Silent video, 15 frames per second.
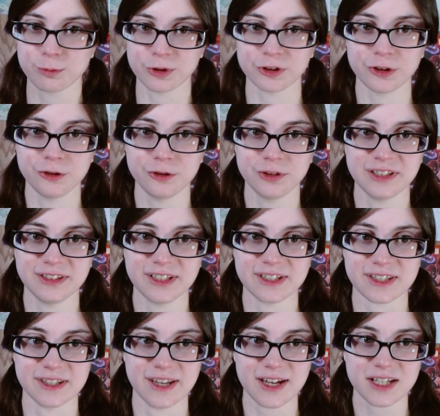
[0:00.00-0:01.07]
balloon in
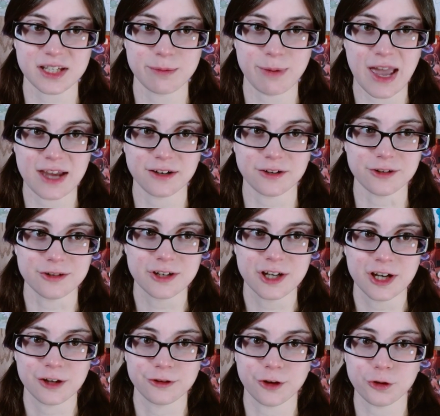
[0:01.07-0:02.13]
this next panel?
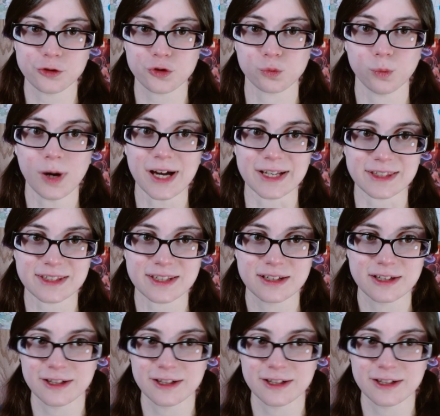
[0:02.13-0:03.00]
Those what?